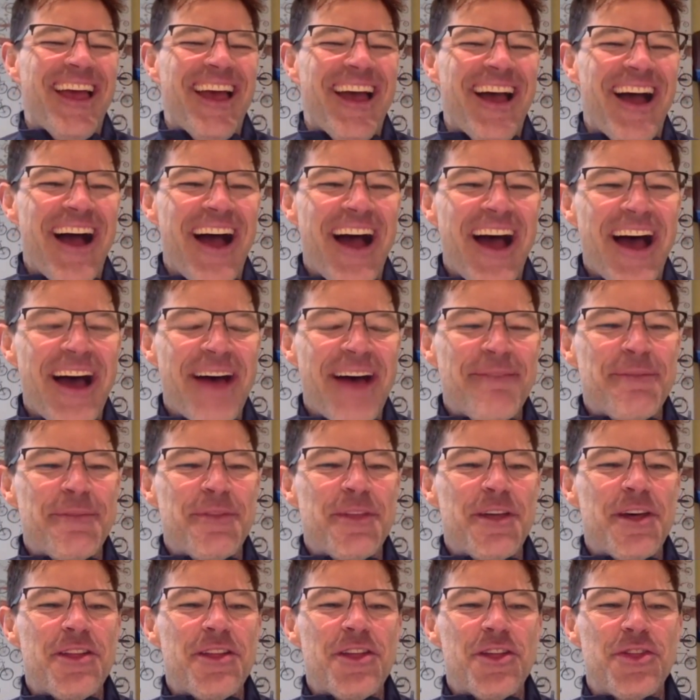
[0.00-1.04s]

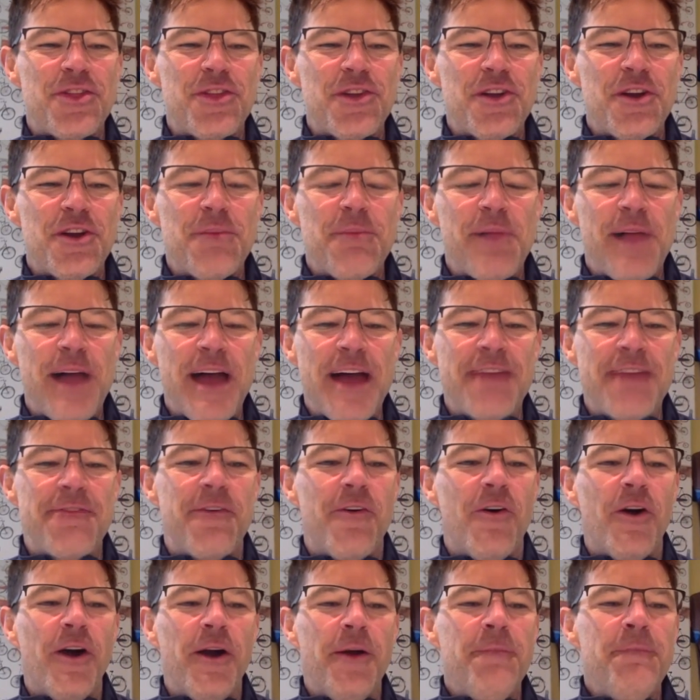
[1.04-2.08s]
The third
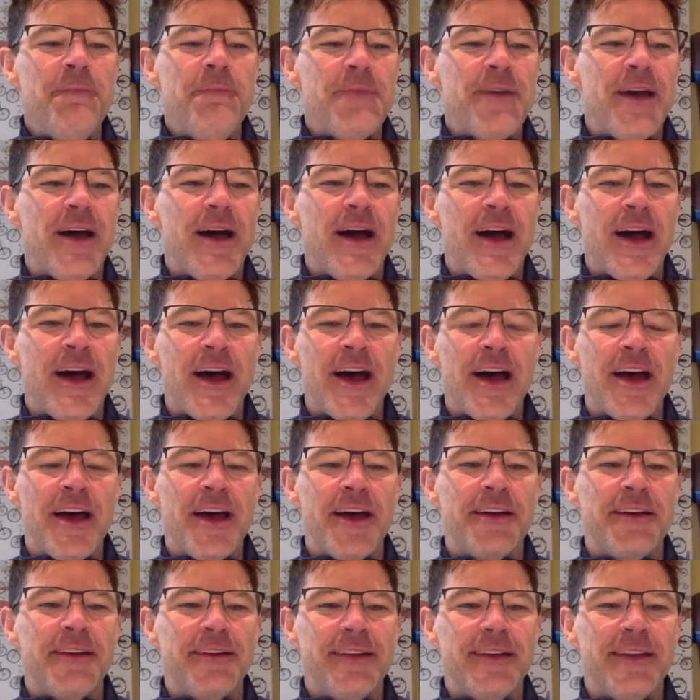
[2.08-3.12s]
platform
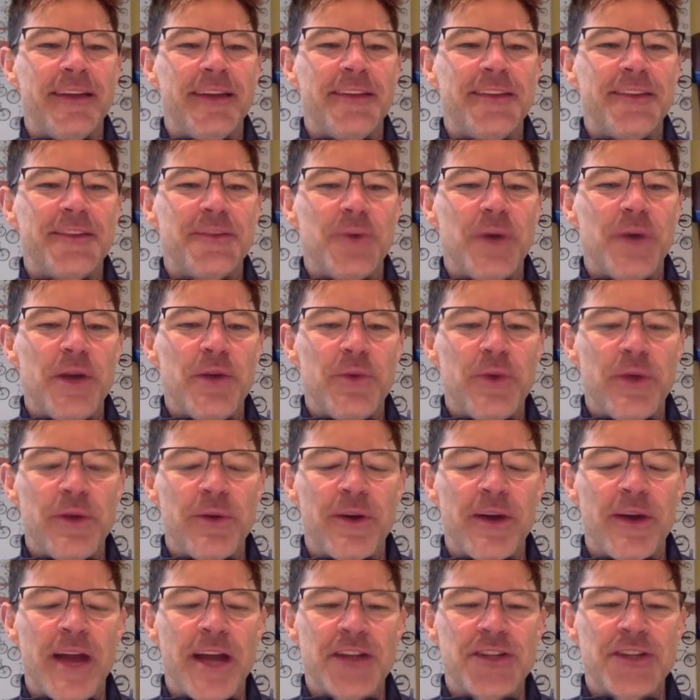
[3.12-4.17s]
is when
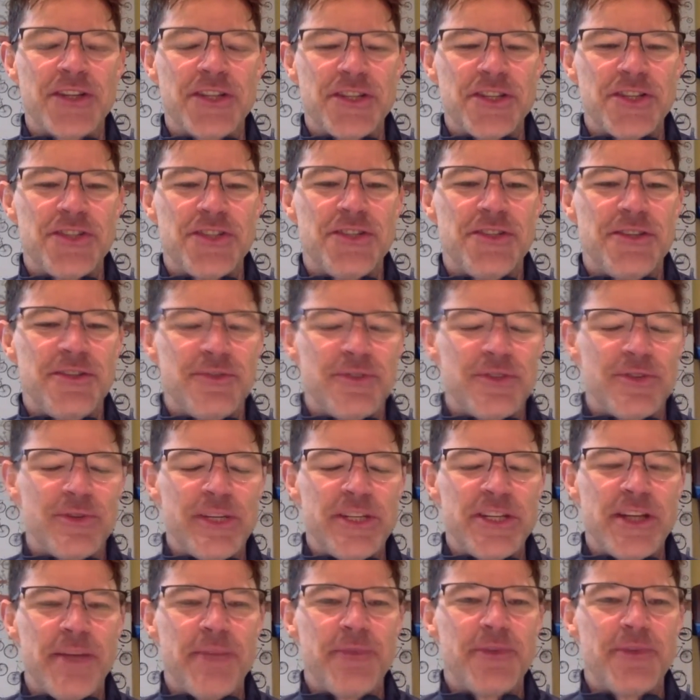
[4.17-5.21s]
we
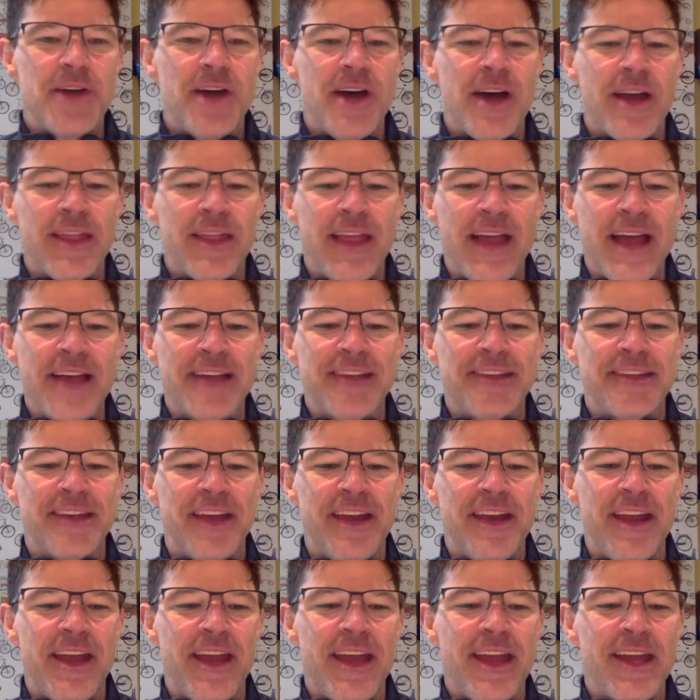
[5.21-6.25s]
jumped on last
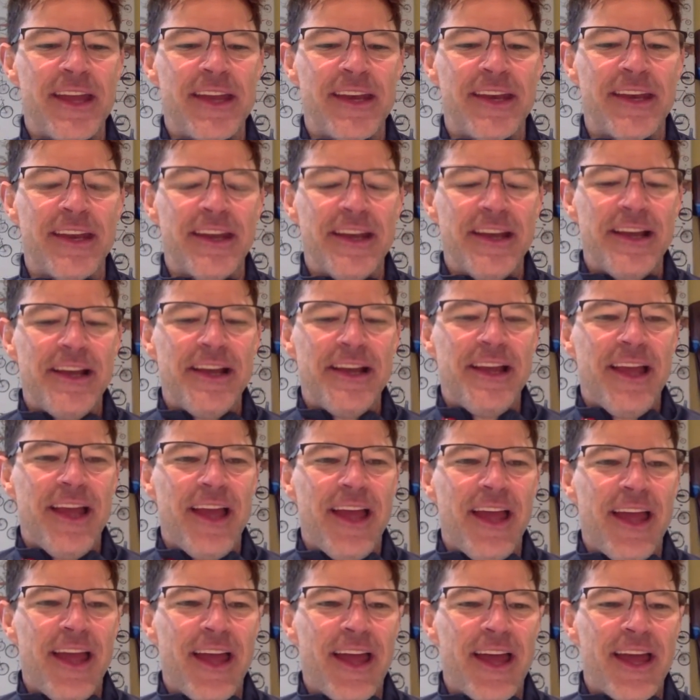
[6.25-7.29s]
Sunday,
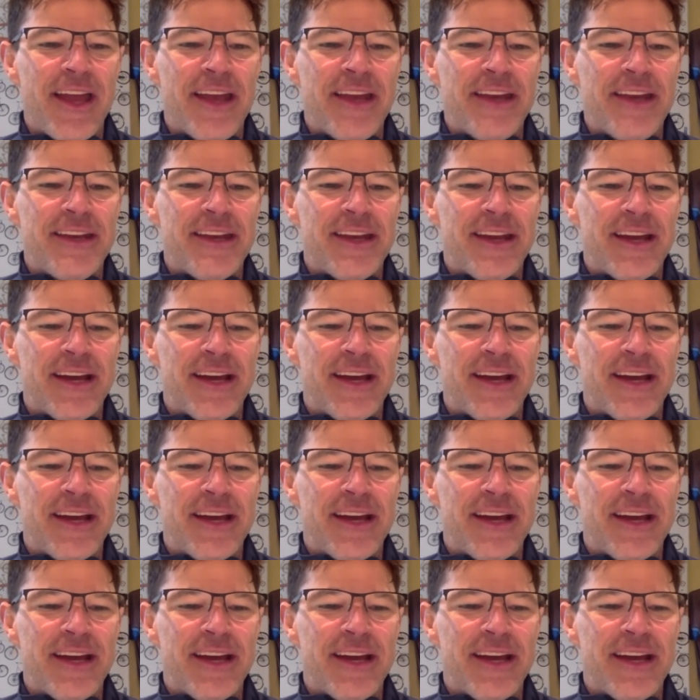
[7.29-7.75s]
and